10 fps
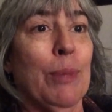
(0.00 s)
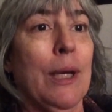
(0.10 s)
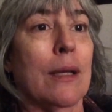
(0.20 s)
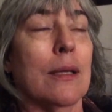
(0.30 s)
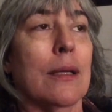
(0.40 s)

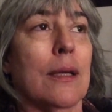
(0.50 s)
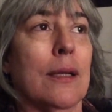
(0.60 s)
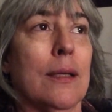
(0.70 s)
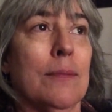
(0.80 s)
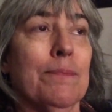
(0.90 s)
But,
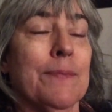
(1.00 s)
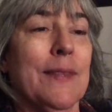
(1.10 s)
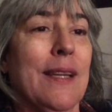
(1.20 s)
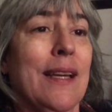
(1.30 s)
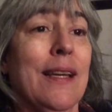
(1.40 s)
um,
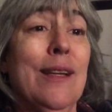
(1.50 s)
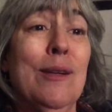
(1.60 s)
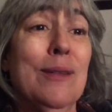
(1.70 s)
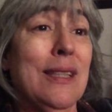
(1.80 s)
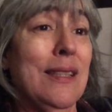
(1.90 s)
you
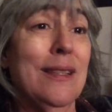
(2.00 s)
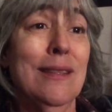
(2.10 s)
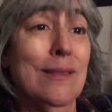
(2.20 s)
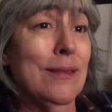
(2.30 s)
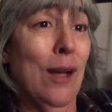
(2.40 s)
know, you
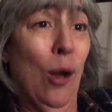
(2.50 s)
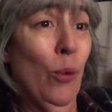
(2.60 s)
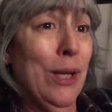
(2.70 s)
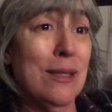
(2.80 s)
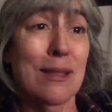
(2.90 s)
don't
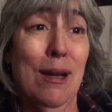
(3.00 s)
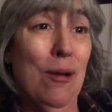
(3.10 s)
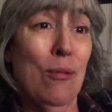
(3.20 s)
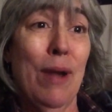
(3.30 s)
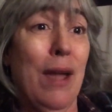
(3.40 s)
always
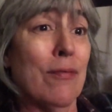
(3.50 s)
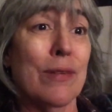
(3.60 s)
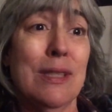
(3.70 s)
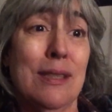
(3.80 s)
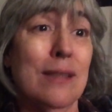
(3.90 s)
go
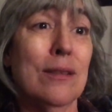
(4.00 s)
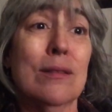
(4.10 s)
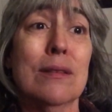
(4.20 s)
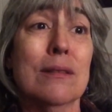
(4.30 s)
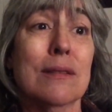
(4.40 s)
every
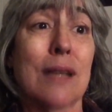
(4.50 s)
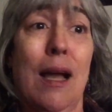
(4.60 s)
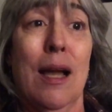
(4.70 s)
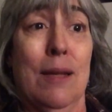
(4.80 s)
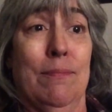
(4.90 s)
single
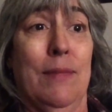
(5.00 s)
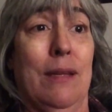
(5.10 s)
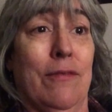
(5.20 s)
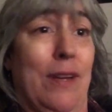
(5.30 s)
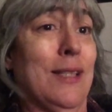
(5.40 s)
time
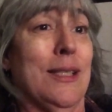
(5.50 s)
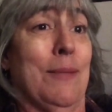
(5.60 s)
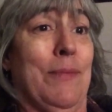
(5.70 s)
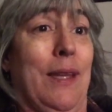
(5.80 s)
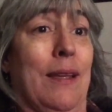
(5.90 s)
and find
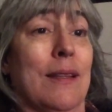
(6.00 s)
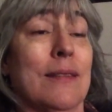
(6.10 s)
something.